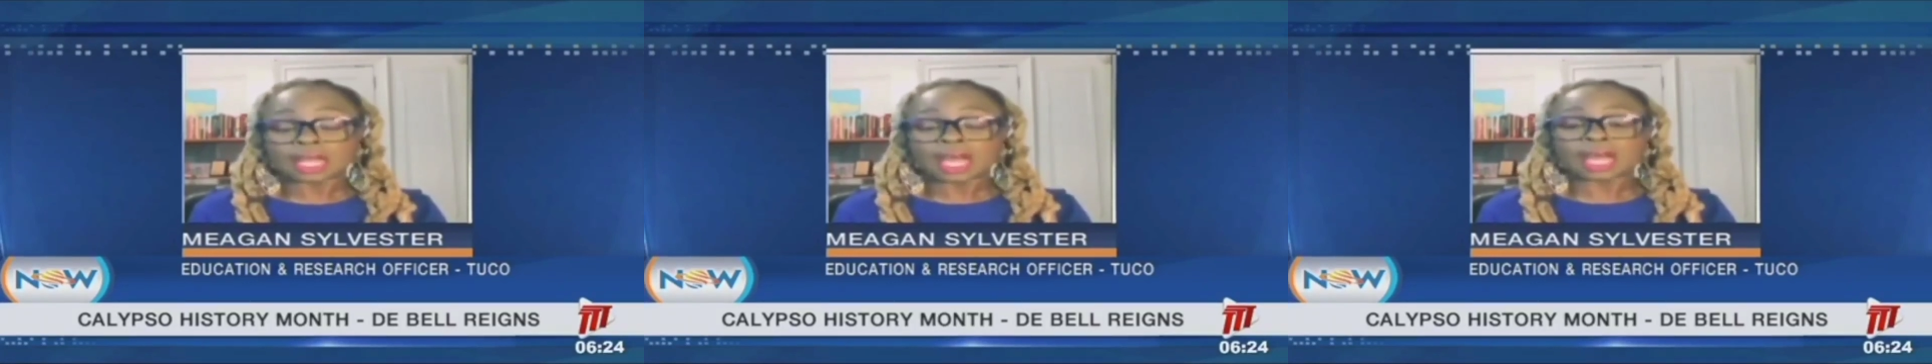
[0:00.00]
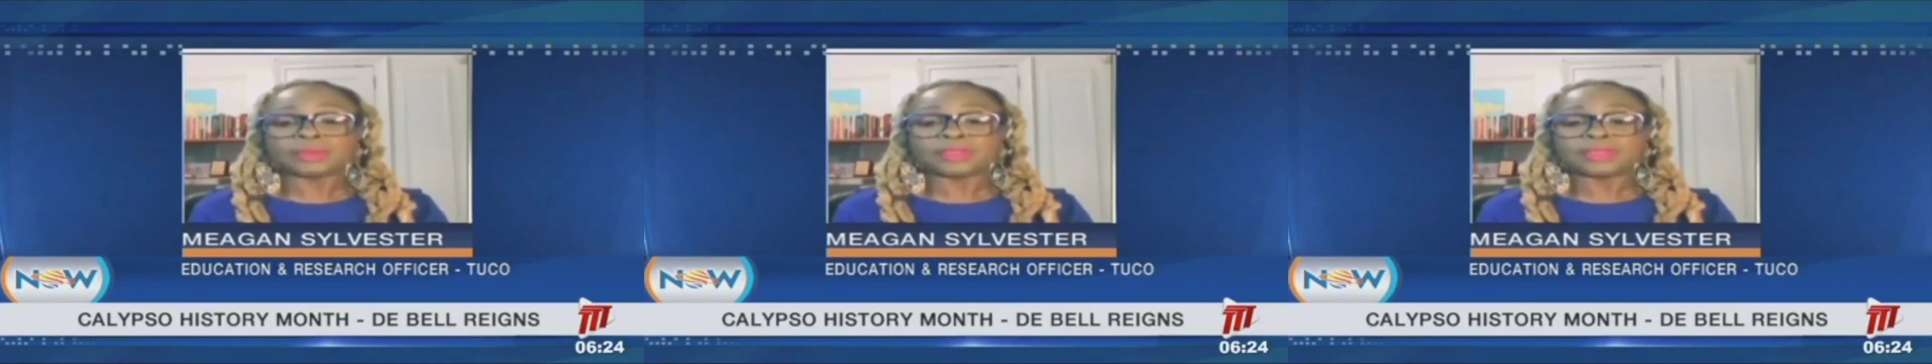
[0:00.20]

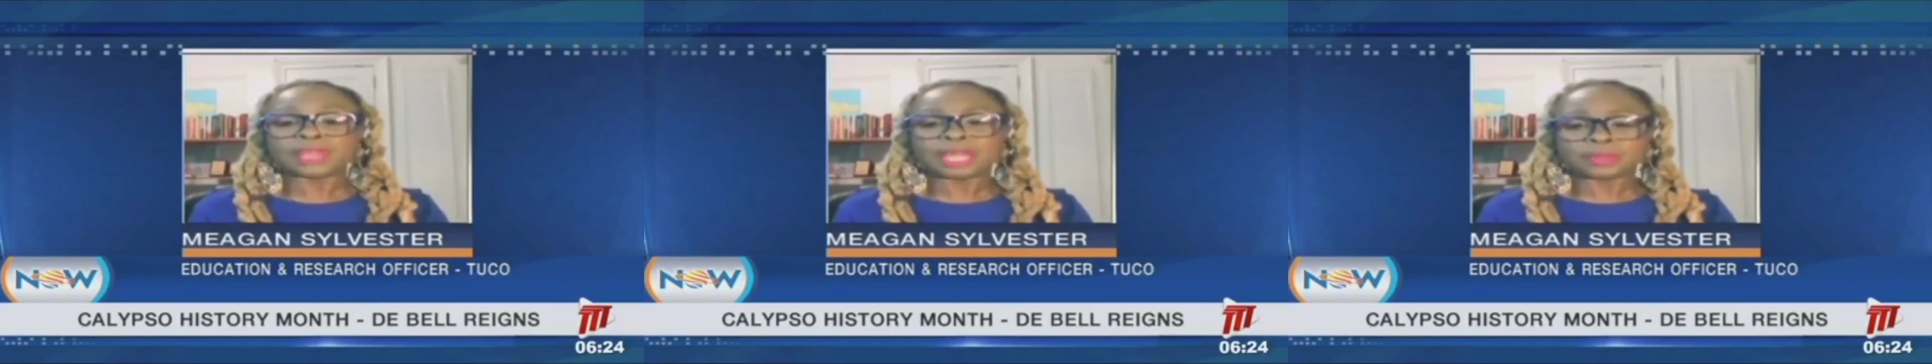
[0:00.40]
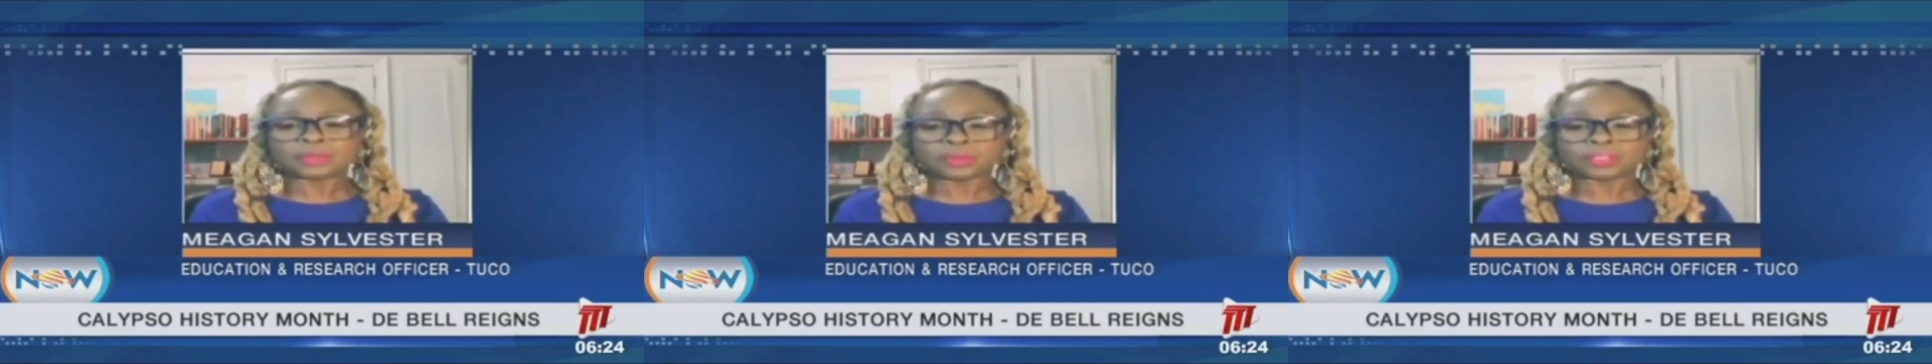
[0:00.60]
and we
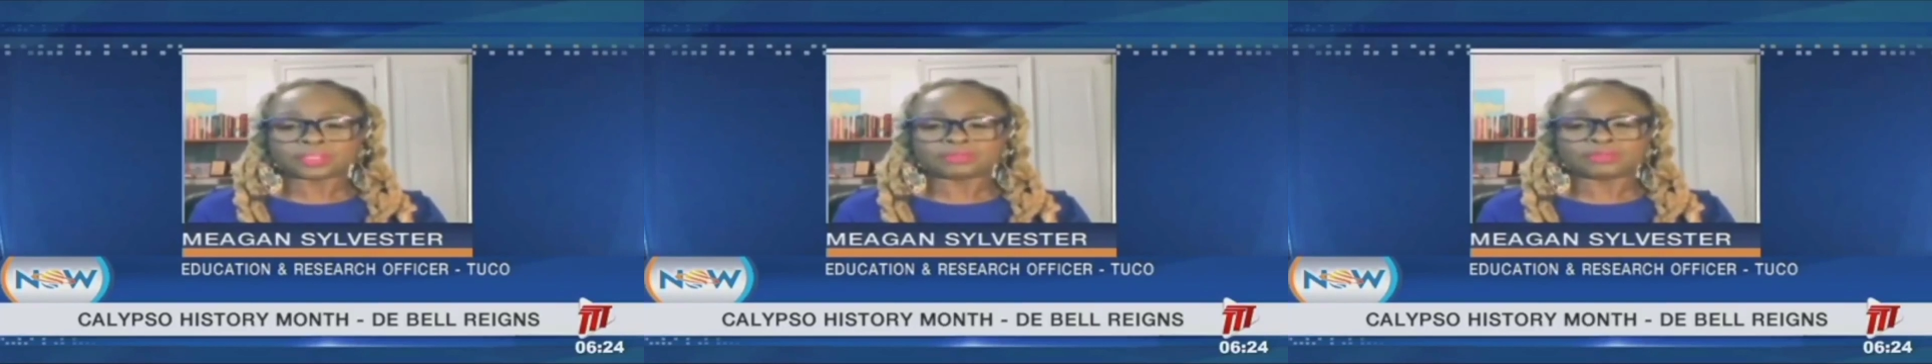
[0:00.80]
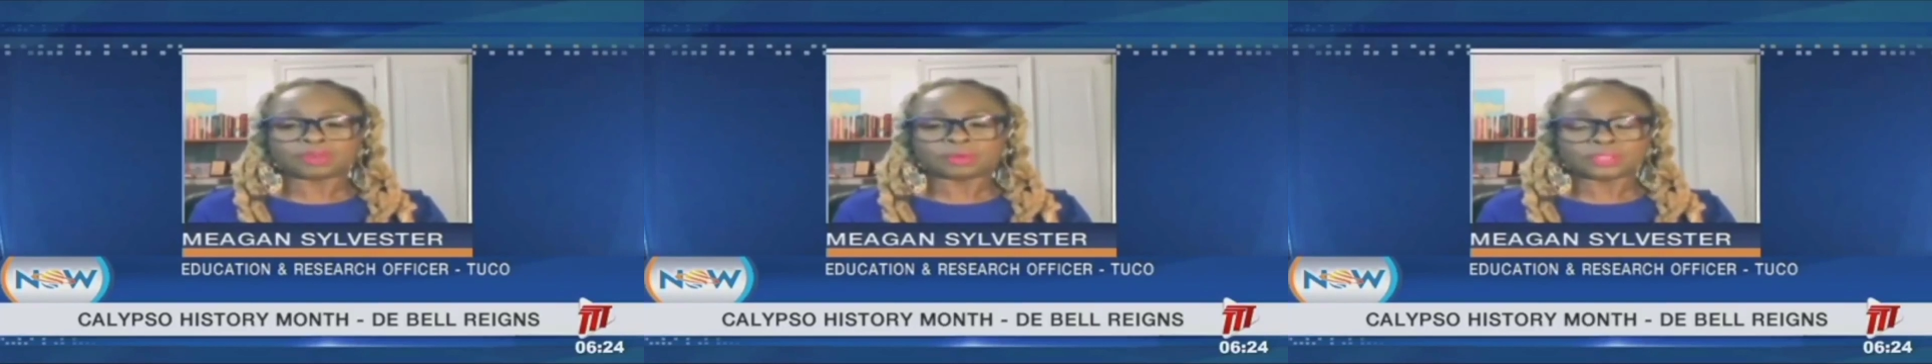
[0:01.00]
then go
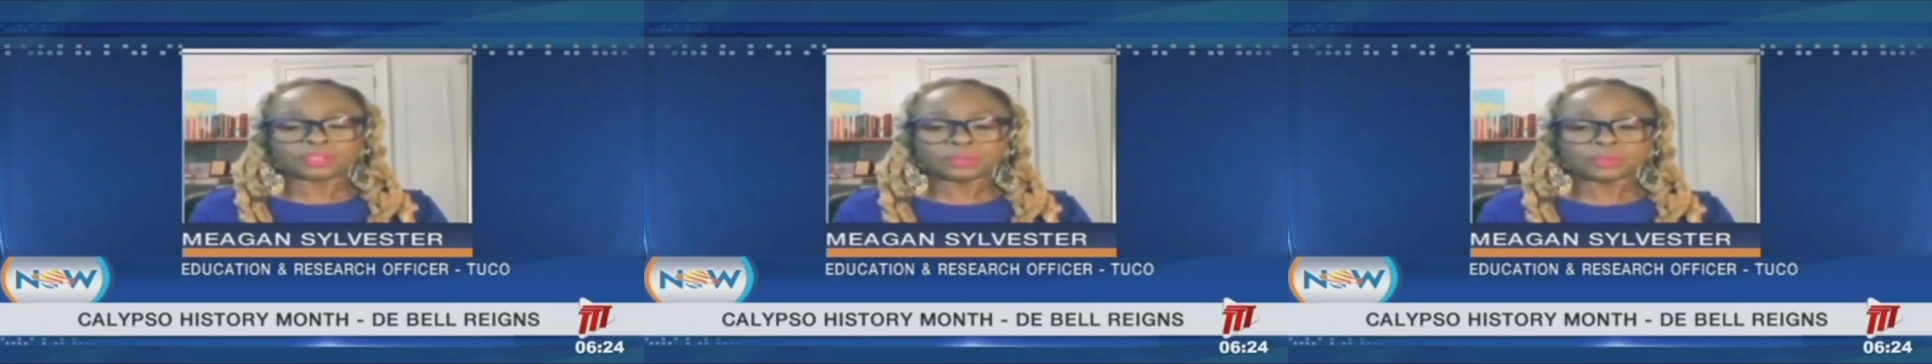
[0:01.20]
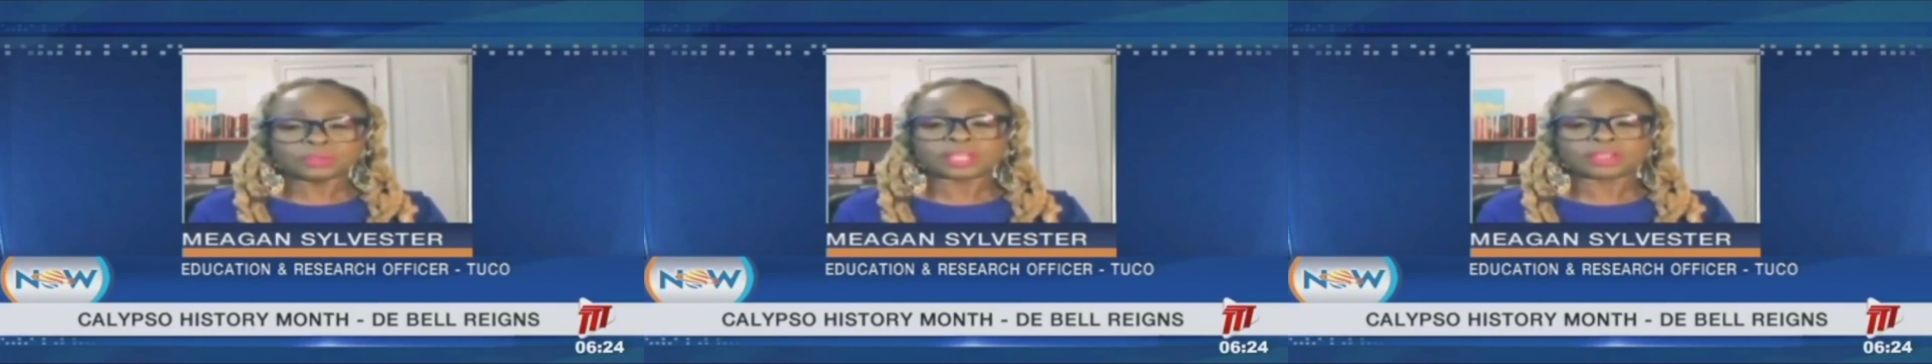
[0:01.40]
to form
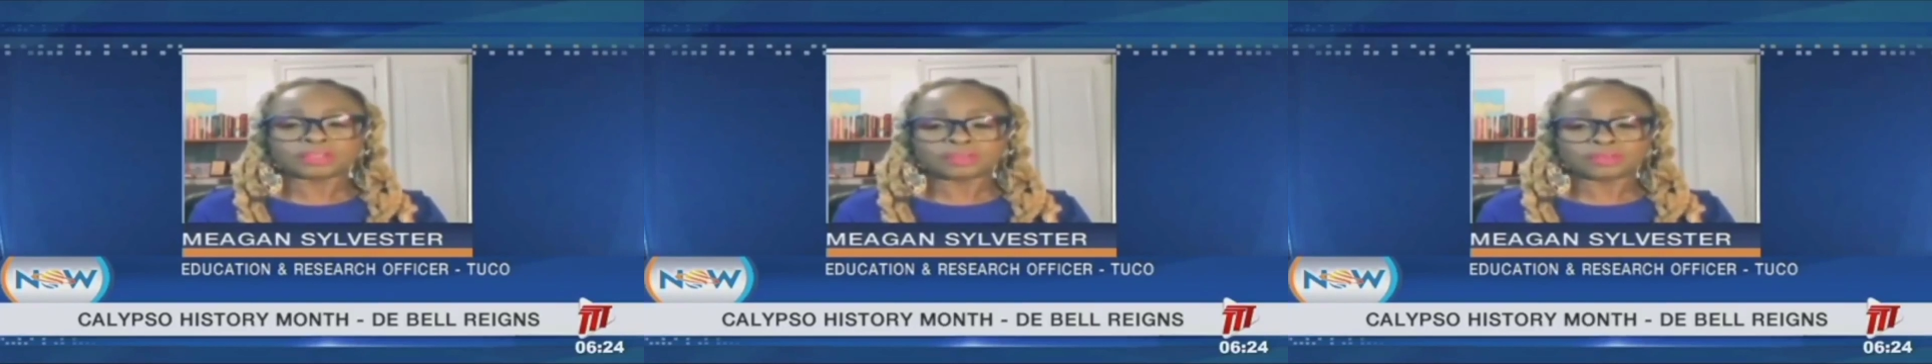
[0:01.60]
twos and